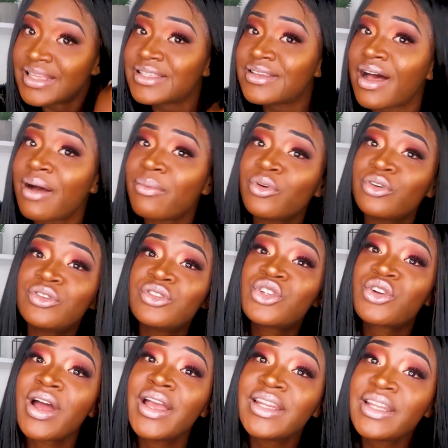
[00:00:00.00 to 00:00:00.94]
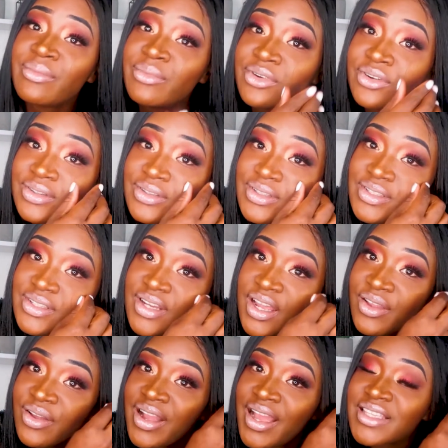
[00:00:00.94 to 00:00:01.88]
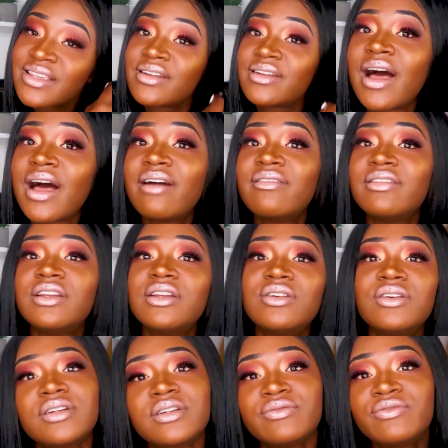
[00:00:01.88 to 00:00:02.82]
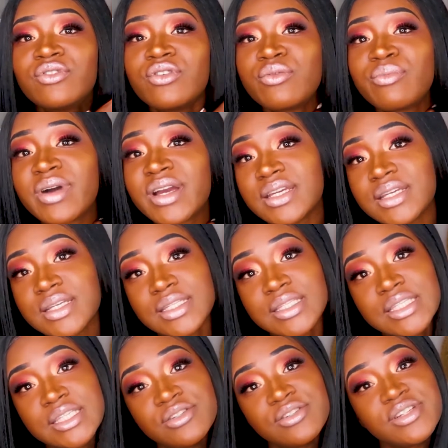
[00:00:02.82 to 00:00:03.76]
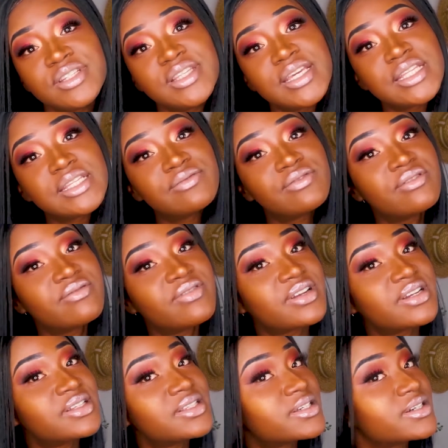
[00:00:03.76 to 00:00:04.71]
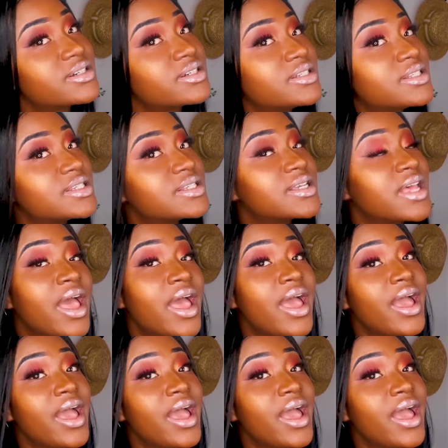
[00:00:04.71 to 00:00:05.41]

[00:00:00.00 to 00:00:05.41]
so I'm gonna try them on so that you guys have a look for my dinner date for Valentine's.